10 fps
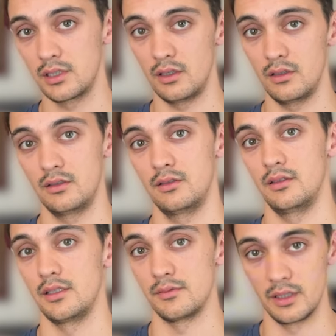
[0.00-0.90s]
tall,
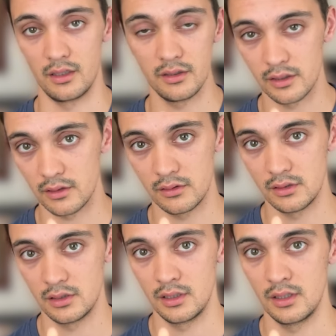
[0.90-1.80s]
as we all know.
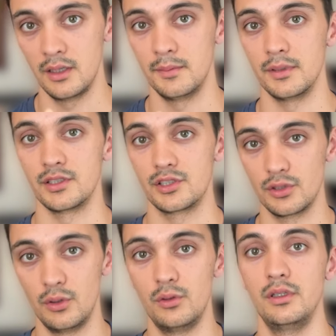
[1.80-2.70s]
But
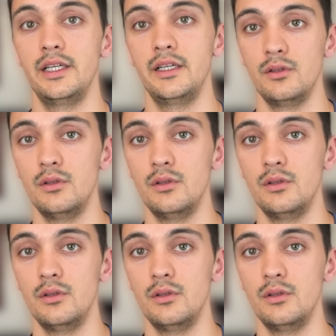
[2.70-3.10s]
Soe Lin